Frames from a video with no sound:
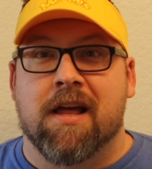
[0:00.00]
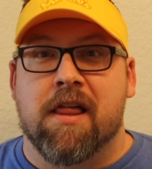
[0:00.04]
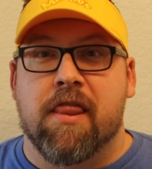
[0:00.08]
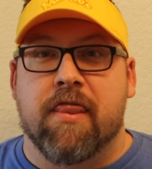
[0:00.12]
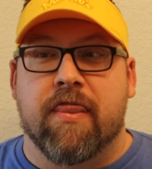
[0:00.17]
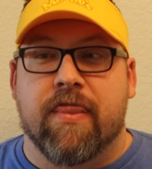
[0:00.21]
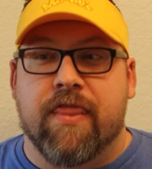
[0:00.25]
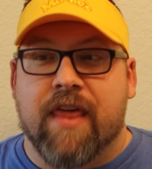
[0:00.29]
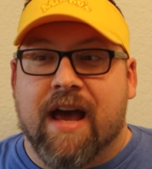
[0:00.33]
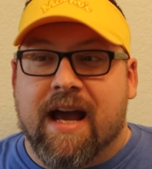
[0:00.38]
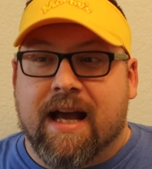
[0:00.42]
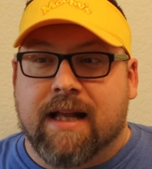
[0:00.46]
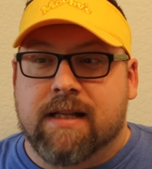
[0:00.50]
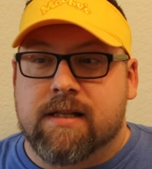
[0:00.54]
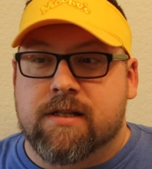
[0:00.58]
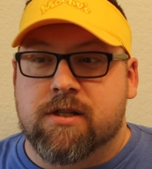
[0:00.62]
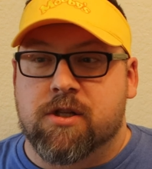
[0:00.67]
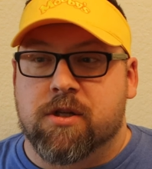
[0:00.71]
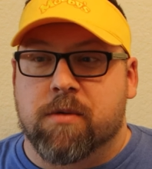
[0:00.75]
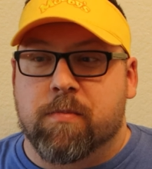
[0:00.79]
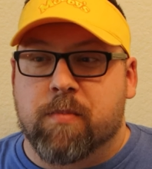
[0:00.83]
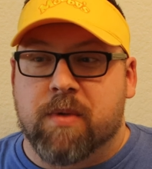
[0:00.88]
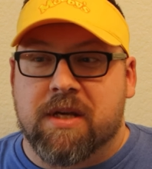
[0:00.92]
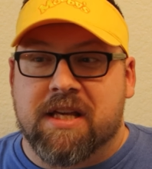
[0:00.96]
that
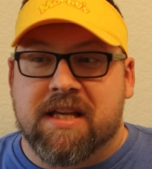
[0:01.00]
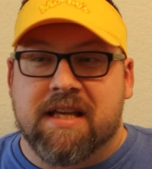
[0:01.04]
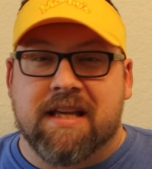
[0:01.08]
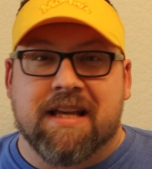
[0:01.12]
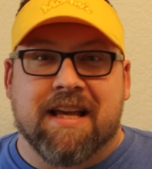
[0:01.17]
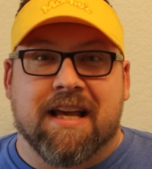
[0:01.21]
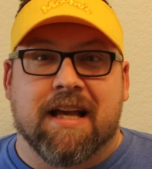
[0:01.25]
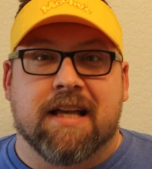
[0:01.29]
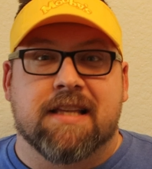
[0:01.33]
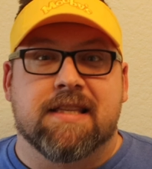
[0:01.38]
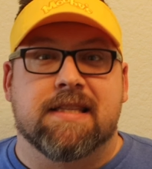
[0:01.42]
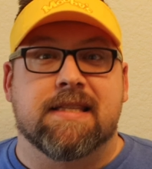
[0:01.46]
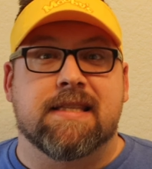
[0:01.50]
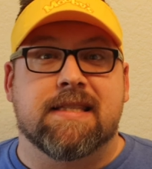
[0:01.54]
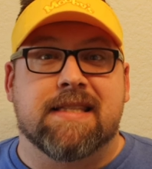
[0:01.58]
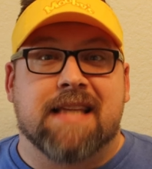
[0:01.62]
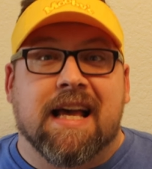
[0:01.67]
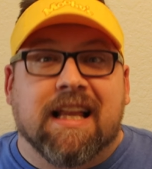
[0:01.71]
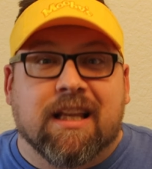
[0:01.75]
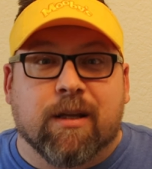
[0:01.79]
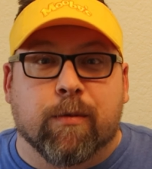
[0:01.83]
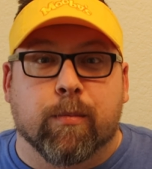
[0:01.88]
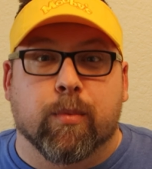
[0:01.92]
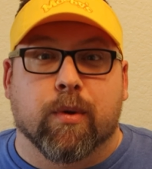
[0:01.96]
should be
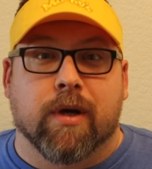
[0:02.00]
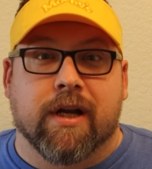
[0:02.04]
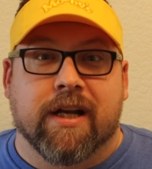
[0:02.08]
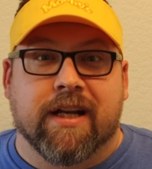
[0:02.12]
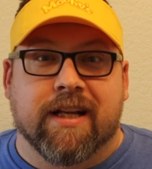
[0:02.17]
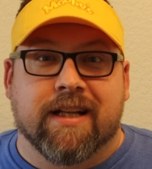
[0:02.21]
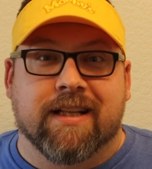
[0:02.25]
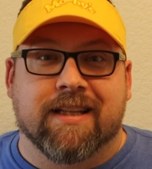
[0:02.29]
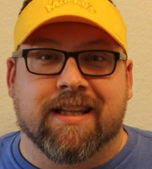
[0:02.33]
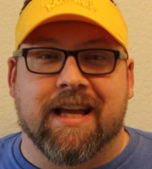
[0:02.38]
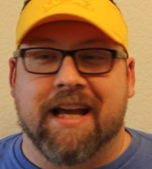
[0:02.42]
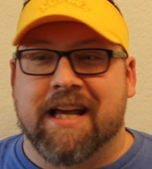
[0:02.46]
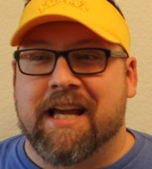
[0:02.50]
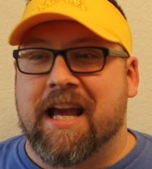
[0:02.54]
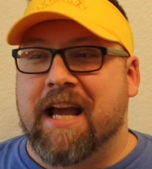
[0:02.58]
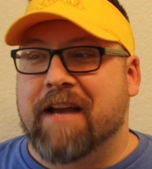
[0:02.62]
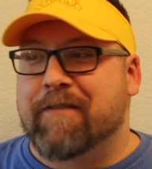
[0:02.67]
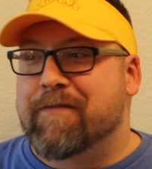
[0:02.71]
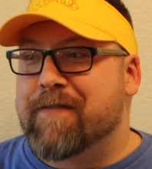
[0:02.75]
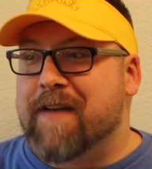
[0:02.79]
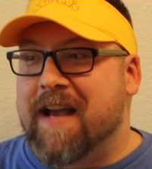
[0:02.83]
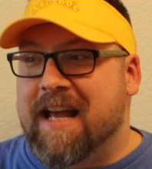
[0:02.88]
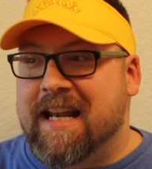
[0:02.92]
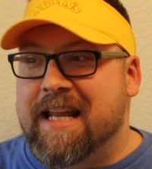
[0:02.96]
celebrated. Like,
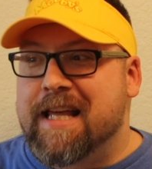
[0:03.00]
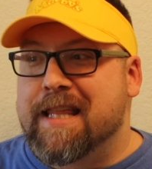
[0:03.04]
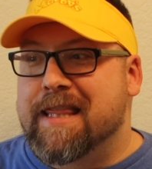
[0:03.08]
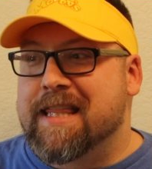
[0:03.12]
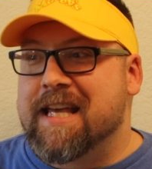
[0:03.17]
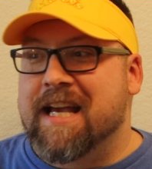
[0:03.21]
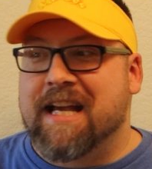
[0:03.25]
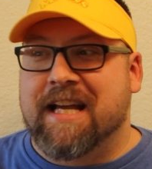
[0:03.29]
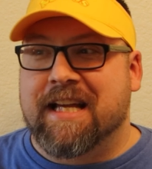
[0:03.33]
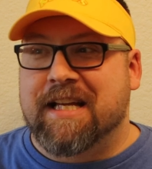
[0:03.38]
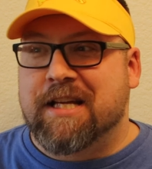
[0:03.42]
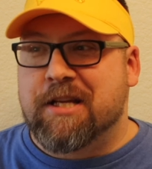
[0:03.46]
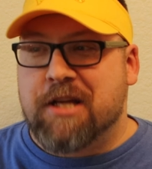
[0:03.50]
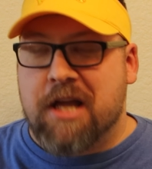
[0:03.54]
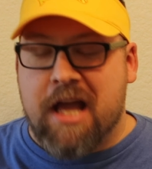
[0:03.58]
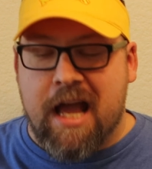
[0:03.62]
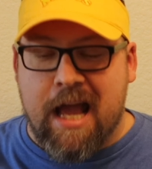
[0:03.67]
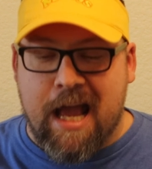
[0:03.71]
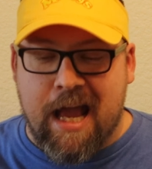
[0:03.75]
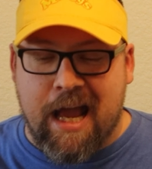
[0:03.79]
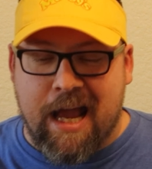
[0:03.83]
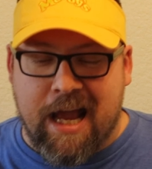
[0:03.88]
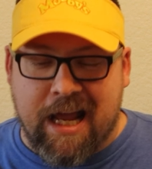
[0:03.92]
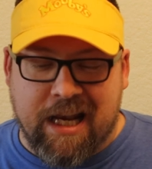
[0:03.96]
if anything,
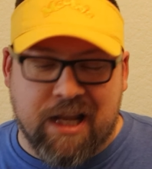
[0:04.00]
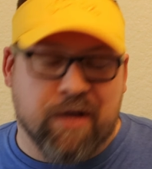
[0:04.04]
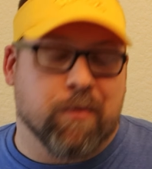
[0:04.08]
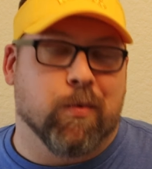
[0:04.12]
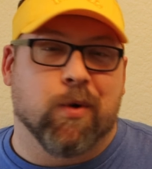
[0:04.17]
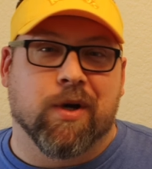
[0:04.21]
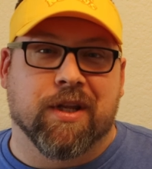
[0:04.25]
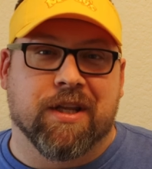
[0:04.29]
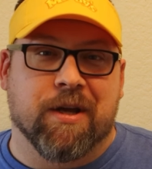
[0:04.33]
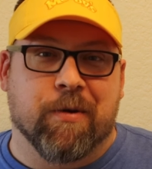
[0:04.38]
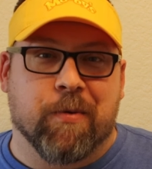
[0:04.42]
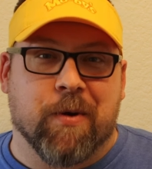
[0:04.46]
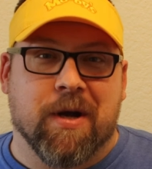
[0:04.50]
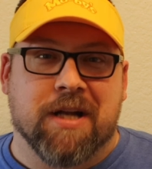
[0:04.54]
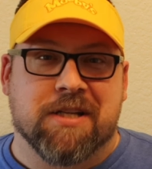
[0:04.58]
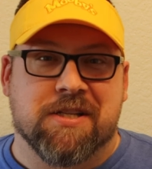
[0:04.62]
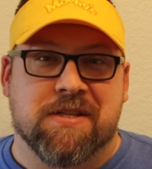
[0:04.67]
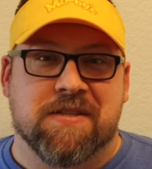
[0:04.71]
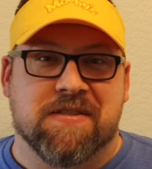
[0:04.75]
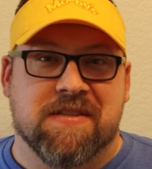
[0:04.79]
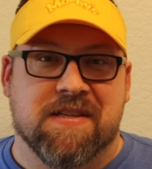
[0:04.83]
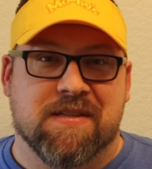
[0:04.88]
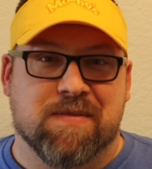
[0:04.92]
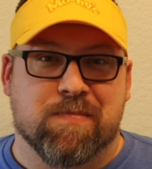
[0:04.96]
anyone that
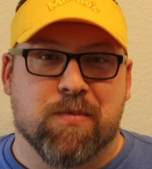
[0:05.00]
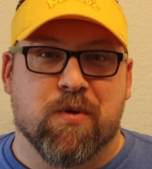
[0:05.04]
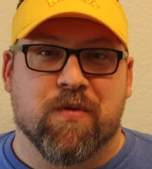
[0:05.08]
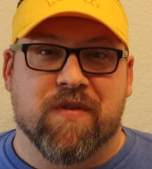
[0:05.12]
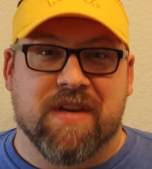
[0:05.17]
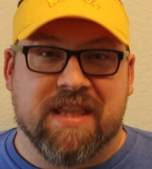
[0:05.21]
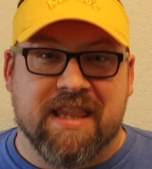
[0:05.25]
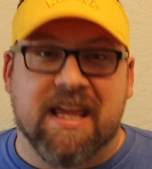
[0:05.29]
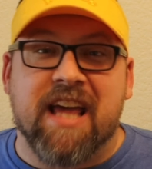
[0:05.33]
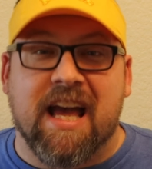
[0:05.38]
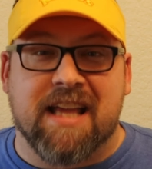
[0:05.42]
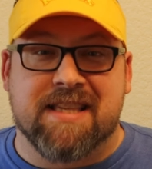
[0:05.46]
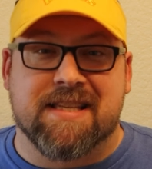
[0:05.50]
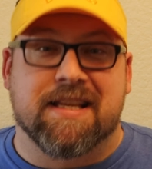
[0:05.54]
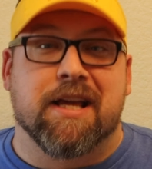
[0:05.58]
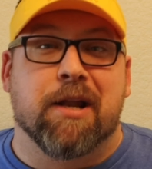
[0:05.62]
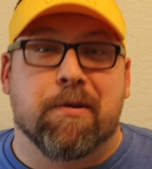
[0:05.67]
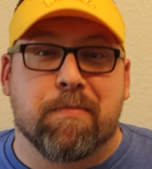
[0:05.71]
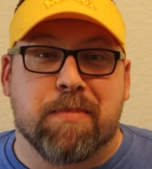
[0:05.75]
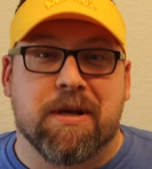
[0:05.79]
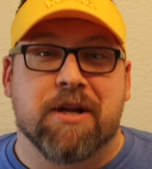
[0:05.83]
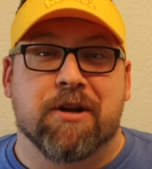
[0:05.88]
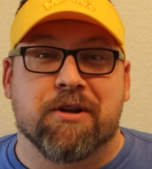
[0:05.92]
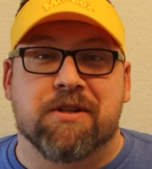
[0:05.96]
watches this movie, that's
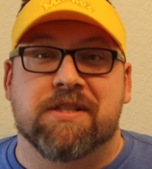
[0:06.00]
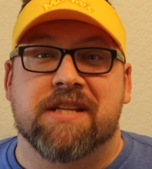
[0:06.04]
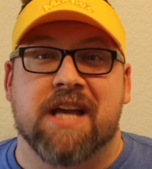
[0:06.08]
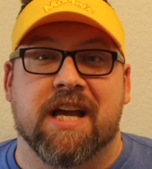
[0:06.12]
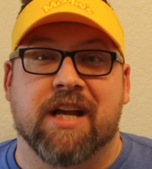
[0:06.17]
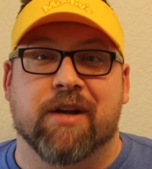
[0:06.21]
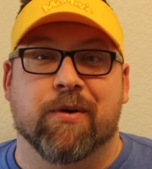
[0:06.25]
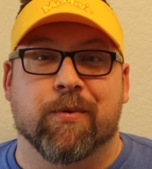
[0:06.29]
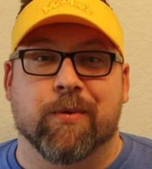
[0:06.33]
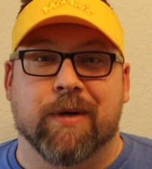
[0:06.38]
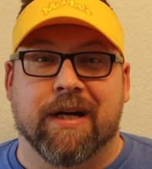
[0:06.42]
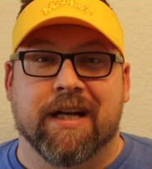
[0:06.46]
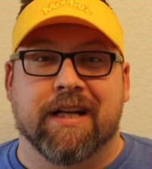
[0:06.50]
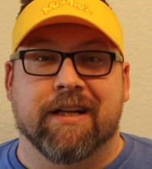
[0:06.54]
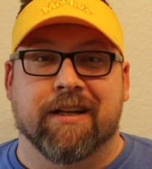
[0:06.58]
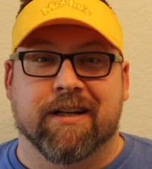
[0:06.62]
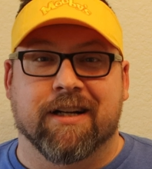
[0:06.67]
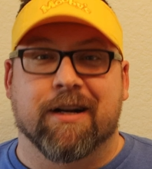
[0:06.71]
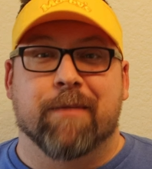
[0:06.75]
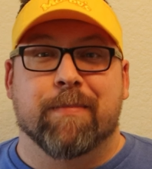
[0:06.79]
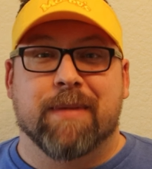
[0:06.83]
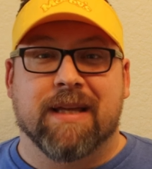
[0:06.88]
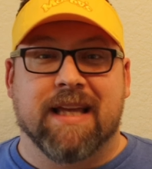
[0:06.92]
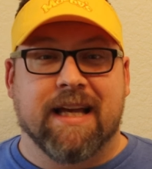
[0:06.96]
going to be your takeaway.
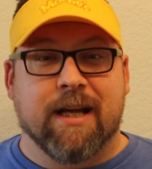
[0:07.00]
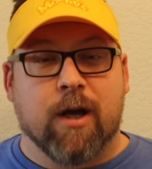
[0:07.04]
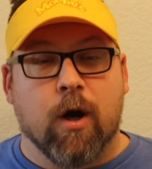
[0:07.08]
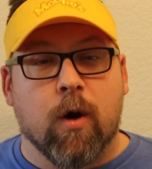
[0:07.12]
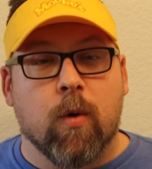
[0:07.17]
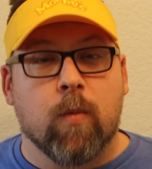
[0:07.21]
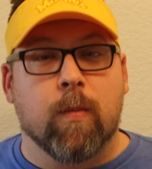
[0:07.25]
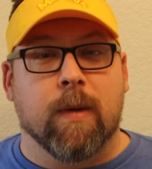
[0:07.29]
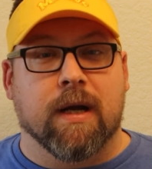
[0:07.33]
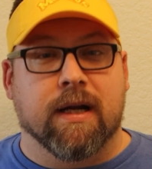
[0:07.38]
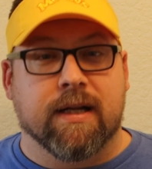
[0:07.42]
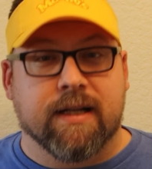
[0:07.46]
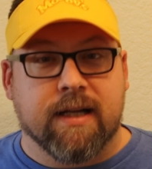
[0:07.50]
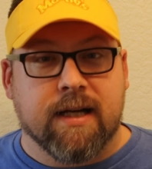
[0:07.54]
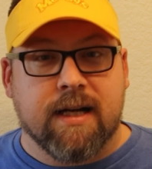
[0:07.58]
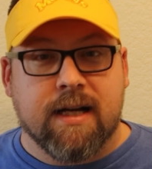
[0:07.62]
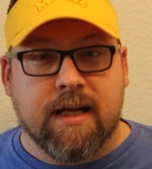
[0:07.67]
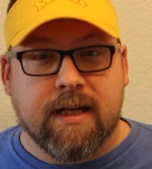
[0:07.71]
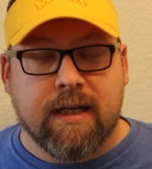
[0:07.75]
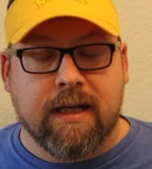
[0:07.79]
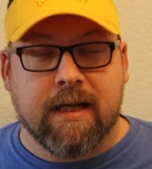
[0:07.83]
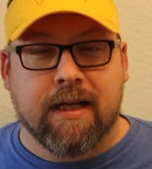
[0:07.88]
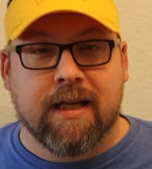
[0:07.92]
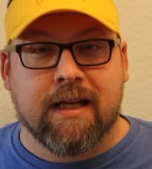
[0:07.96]
You're going to be like, oh my
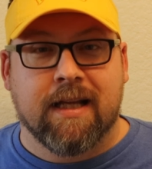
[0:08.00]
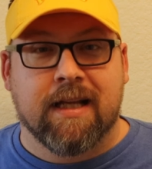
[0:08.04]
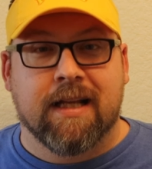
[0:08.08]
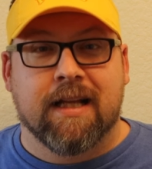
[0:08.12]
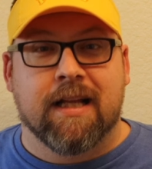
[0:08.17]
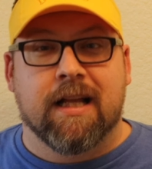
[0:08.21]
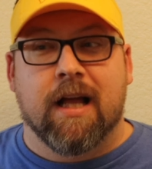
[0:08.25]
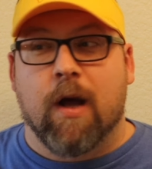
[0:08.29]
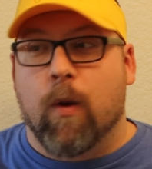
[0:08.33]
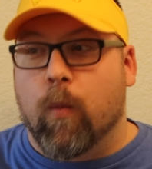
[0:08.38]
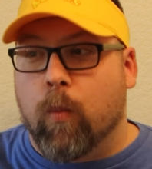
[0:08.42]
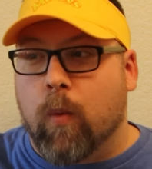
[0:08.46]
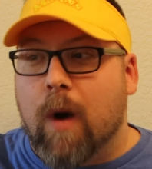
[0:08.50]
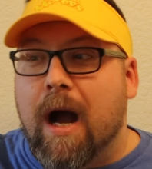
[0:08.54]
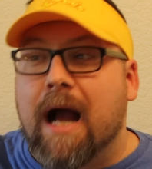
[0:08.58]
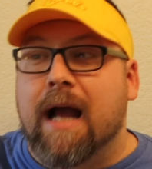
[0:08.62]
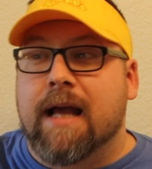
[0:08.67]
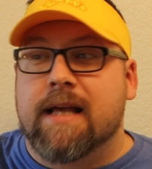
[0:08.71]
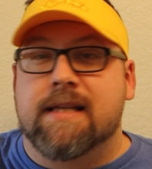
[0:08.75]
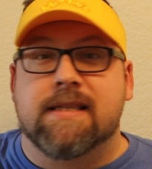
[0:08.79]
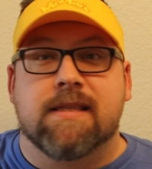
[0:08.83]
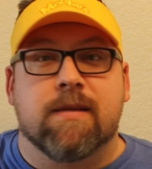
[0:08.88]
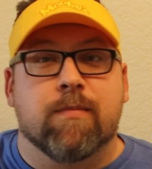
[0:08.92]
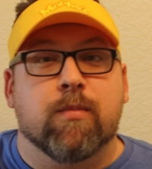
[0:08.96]
god,
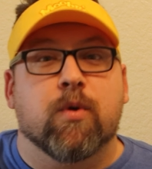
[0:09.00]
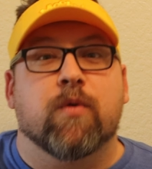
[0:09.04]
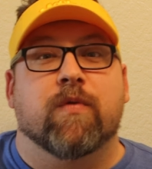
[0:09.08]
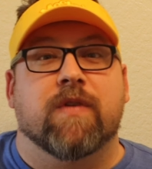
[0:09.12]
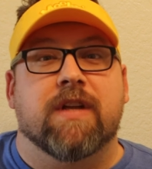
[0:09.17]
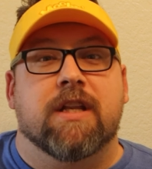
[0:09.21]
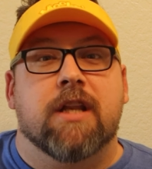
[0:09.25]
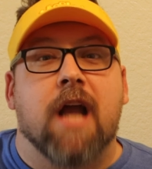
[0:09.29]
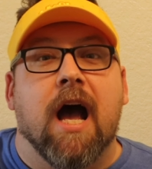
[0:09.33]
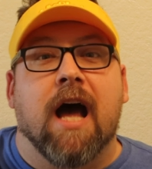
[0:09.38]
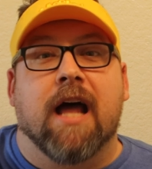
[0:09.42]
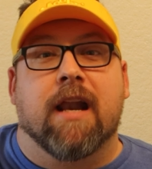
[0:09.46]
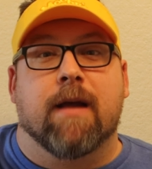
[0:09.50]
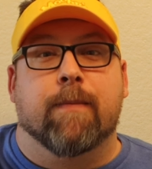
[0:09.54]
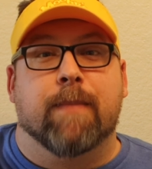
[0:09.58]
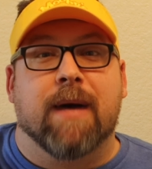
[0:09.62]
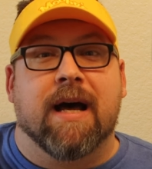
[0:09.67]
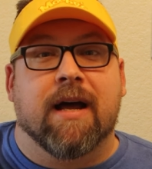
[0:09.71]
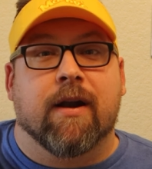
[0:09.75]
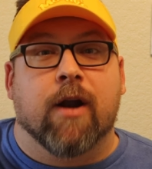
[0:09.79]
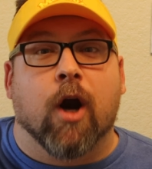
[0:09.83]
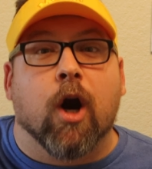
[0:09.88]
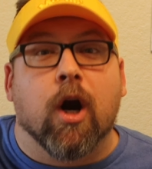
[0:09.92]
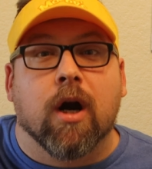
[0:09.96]
why is the movie not
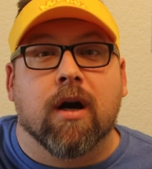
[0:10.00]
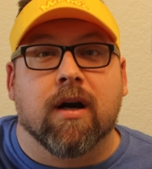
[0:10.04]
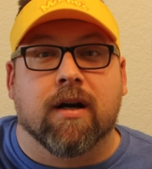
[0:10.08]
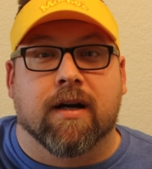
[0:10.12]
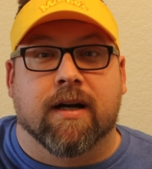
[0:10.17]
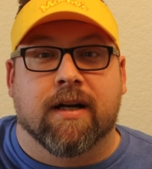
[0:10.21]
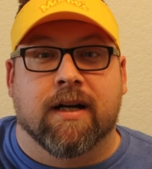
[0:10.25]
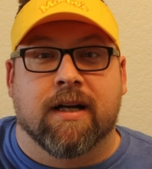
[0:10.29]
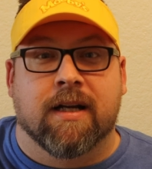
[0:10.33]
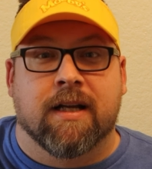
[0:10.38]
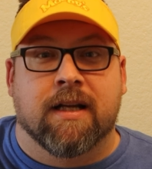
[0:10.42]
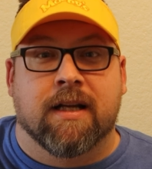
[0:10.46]
about her?